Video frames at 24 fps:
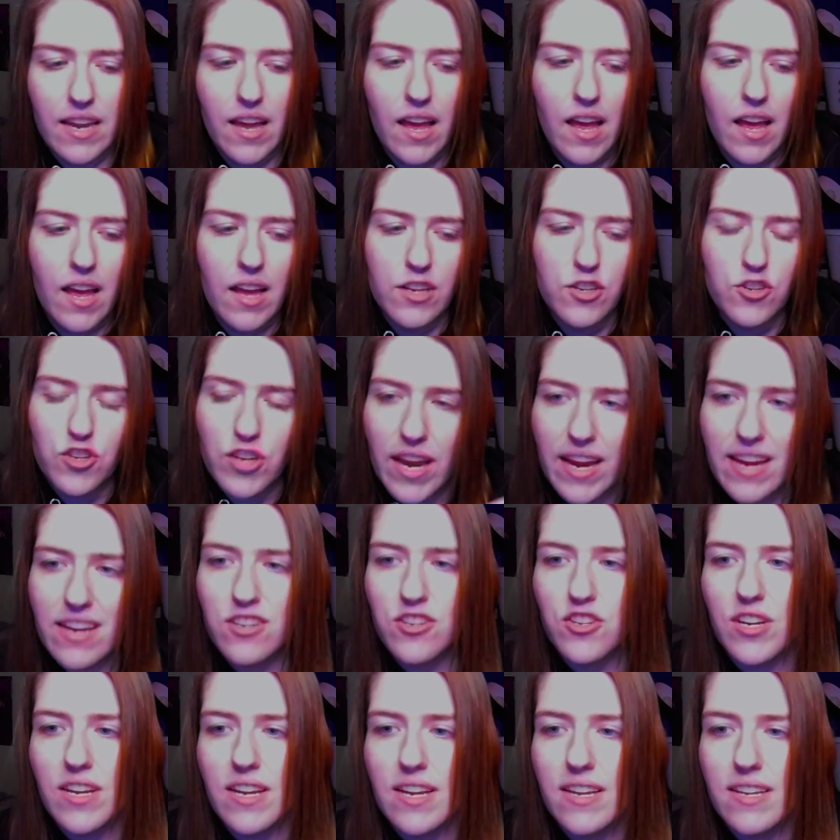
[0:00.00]

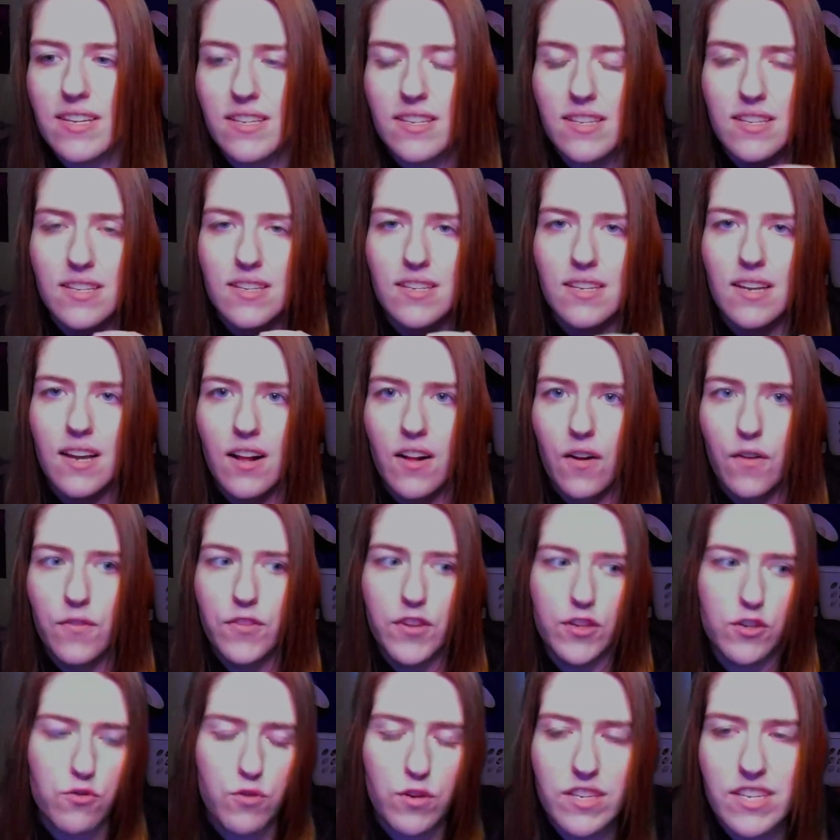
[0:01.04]
changes the
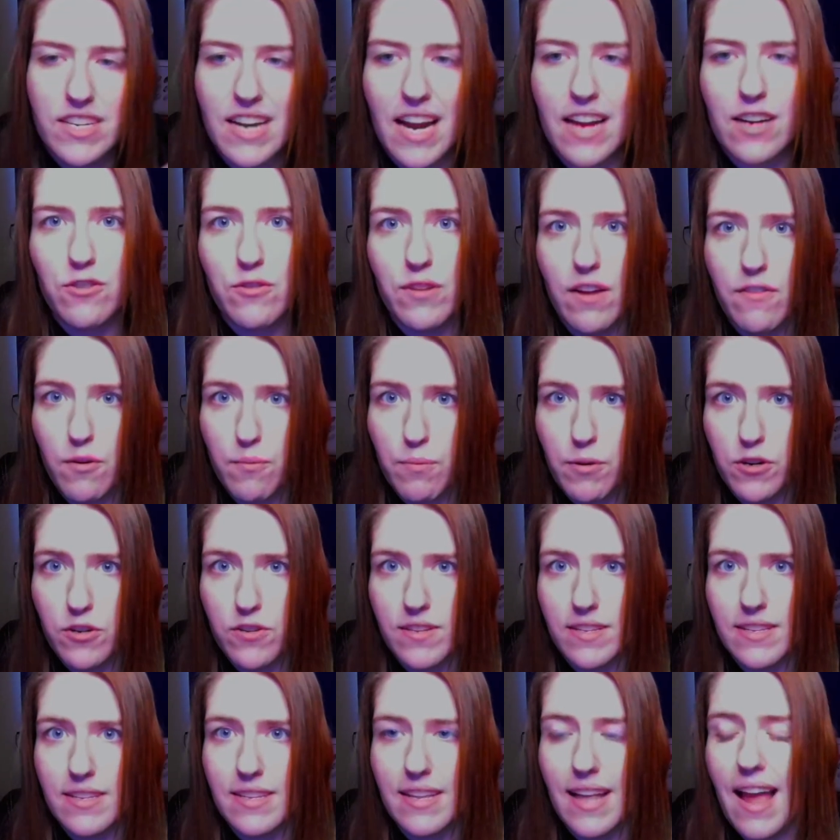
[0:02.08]
trajectory of a person's
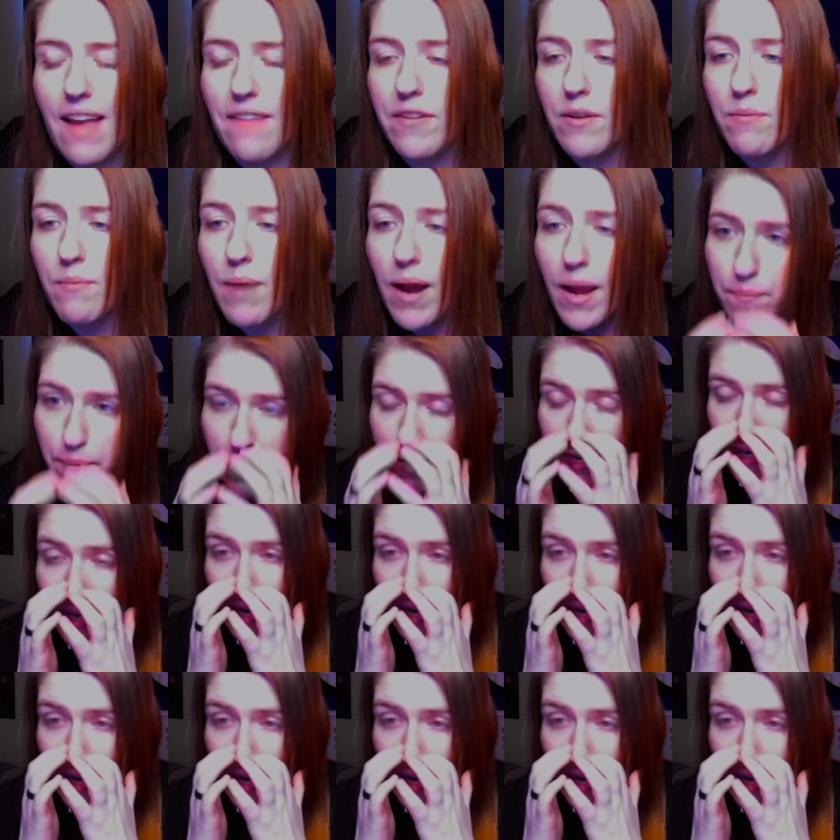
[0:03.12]
life. In my opinion, and this